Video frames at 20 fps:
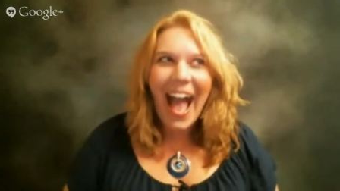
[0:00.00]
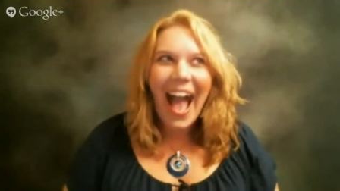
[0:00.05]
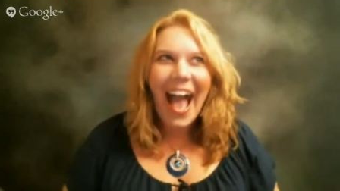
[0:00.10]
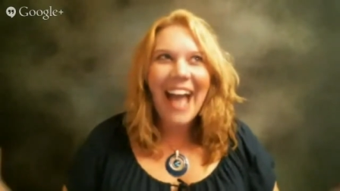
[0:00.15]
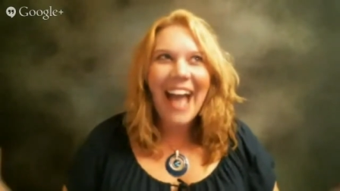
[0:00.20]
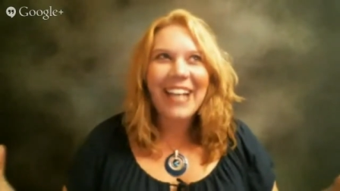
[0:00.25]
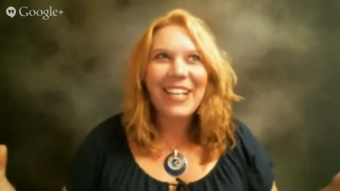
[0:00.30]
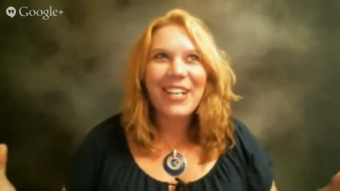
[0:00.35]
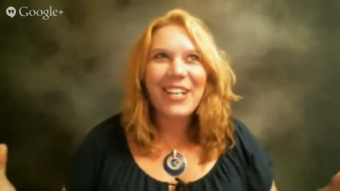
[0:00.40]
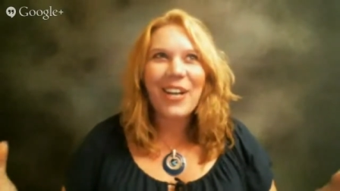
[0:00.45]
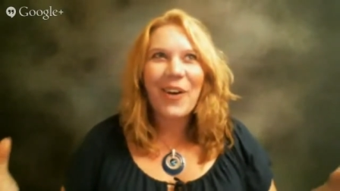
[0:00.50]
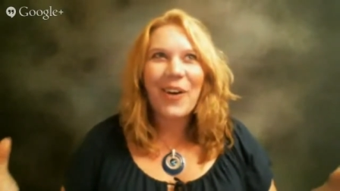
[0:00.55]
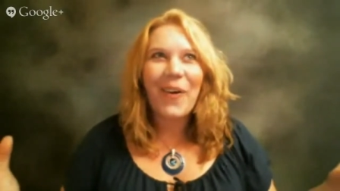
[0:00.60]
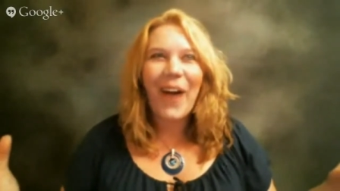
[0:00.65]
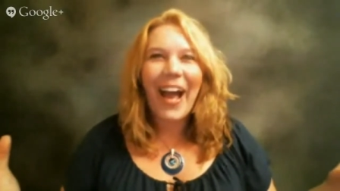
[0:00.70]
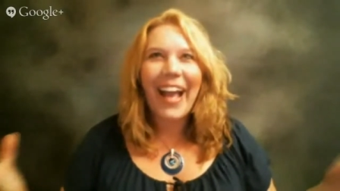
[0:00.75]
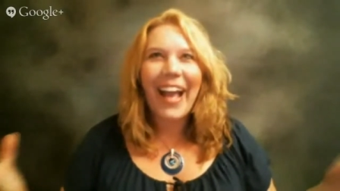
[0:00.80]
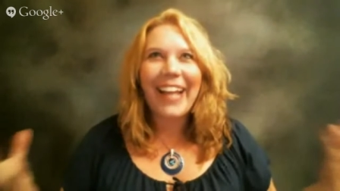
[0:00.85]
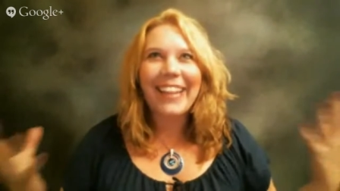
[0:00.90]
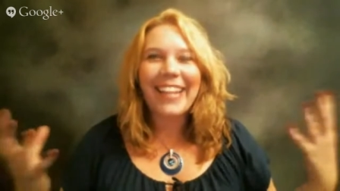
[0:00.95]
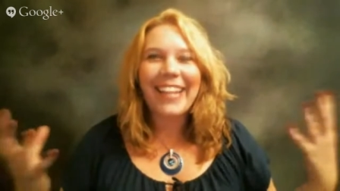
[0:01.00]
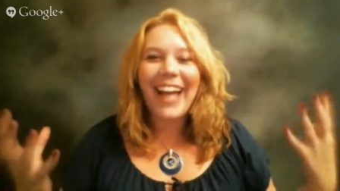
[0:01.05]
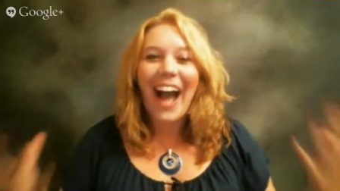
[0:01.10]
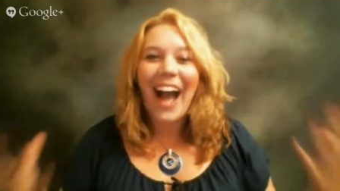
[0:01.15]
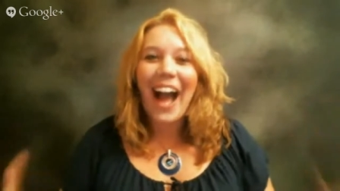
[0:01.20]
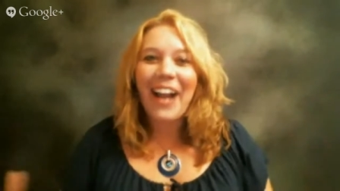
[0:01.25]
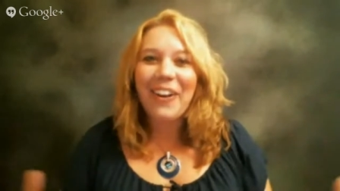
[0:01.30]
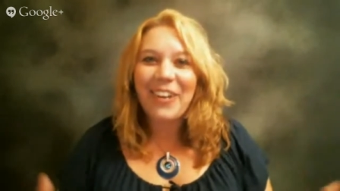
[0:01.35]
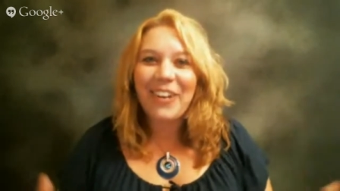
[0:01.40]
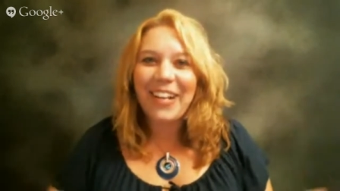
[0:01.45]
And the
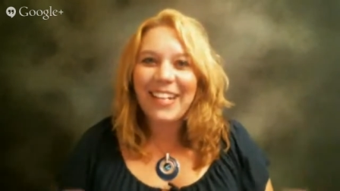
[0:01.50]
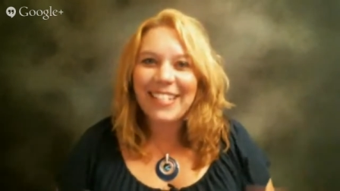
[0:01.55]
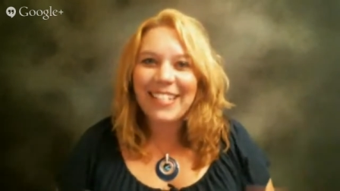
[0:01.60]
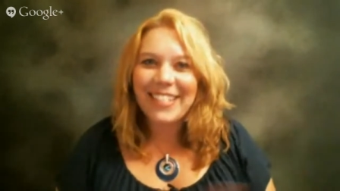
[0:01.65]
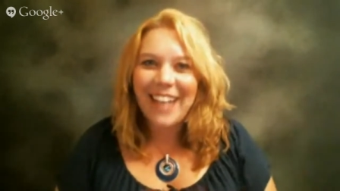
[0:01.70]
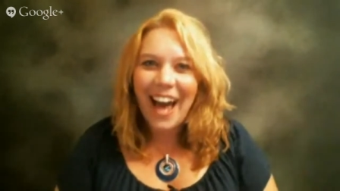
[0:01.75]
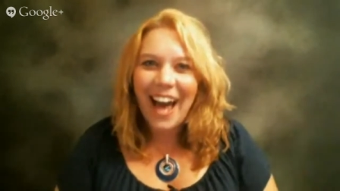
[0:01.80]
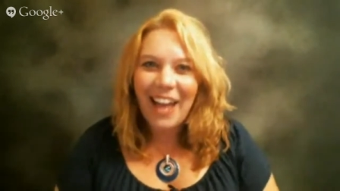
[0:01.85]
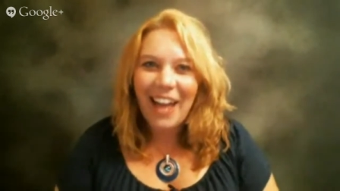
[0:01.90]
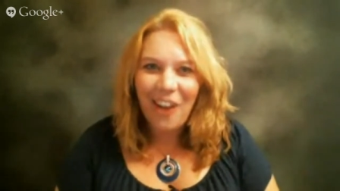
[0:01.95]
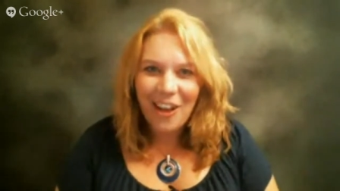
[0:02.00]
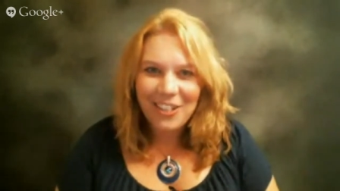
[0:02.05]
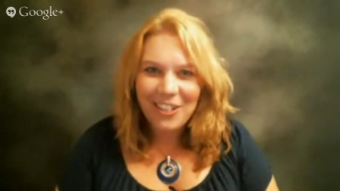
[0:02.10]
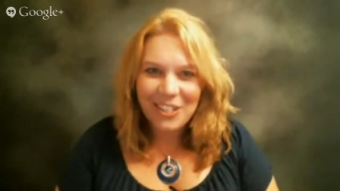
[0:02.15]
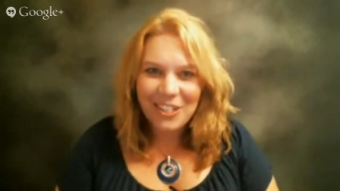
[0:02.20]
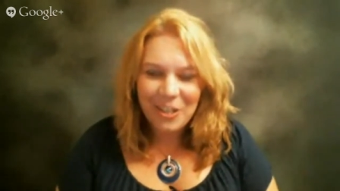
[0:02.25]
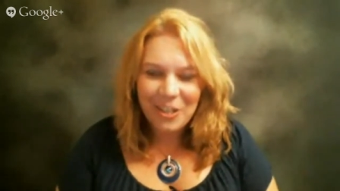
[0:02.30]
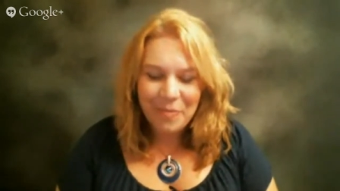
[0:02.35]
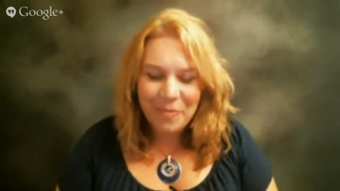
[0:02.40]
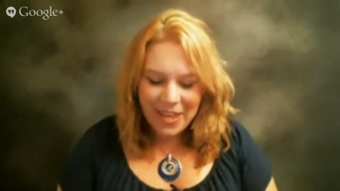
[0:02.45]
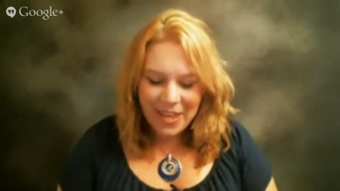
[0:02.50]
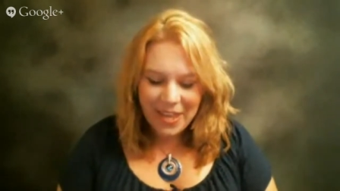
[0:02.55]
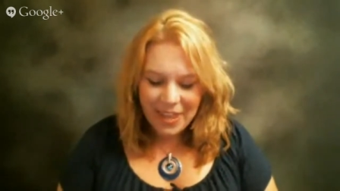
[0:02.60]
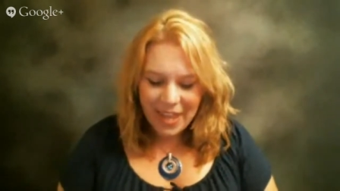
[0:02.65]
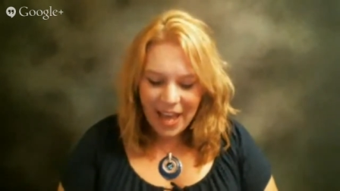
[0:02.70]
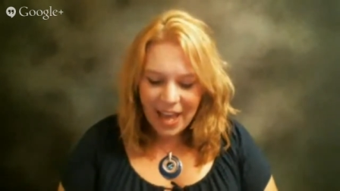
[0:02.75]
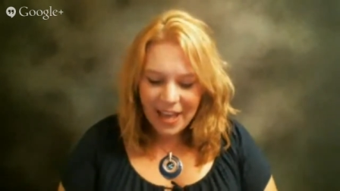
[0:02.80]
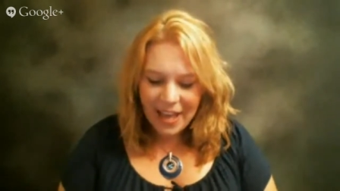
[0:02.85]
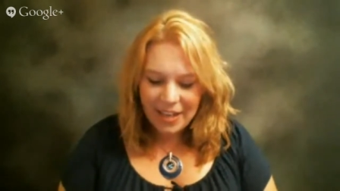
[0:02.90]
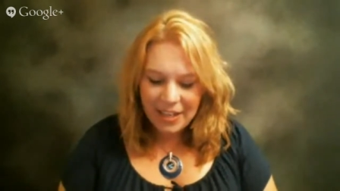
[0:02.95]
irony is not lost on me
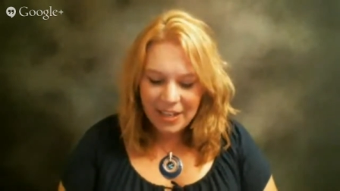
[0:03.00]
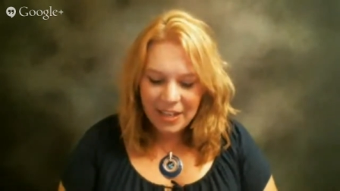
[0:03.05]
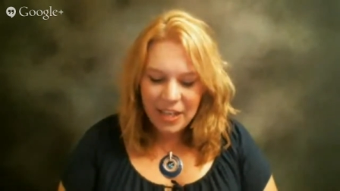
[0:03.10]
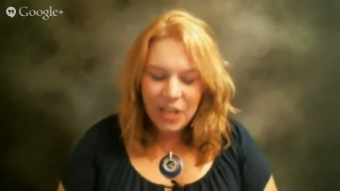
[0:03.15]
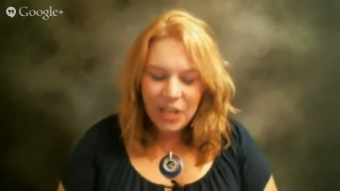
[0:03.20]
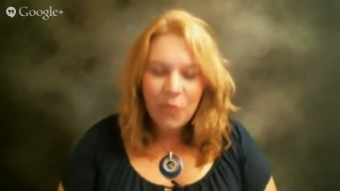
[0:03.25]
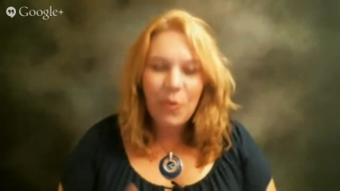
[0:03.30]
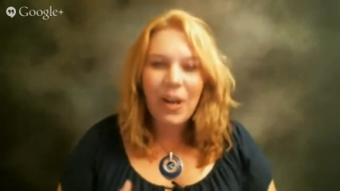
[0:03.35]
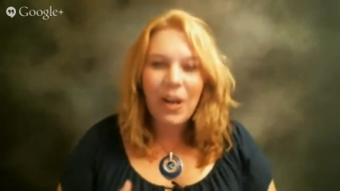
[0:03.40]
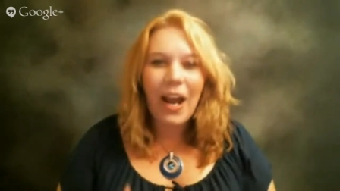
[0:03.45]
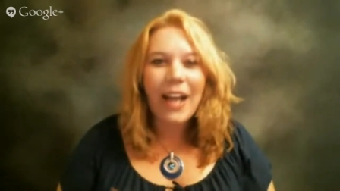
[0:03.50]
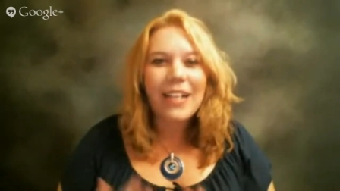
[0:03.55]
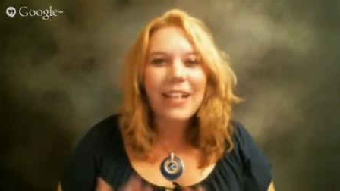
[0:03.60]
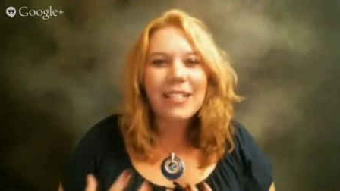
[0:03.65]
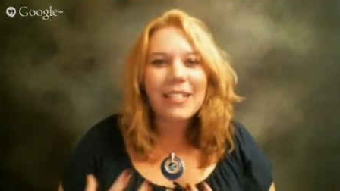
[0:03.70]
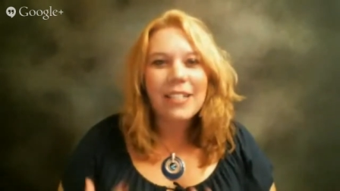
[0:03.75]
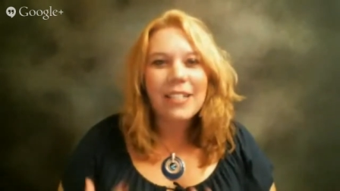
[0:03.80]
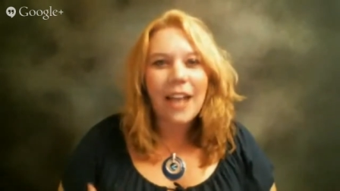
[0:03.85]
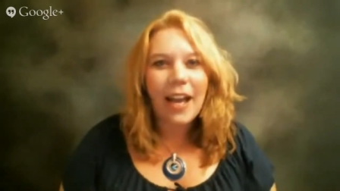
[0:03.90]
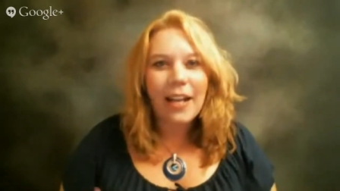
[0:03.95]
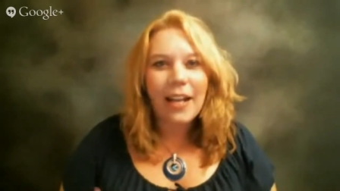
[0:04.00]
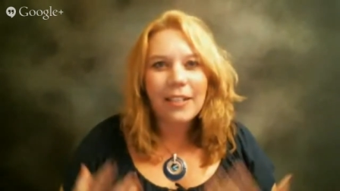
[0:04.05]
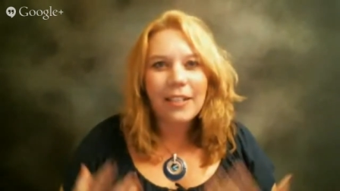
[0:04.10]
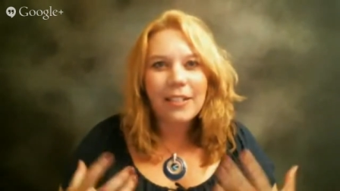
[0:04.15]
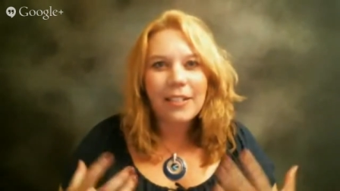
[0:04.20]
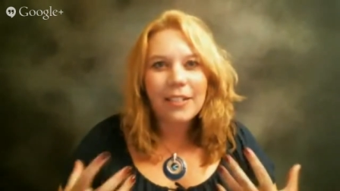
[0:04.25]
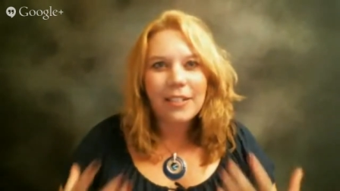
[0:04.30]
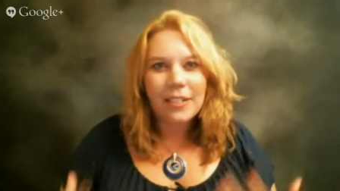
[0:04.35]
that when I decided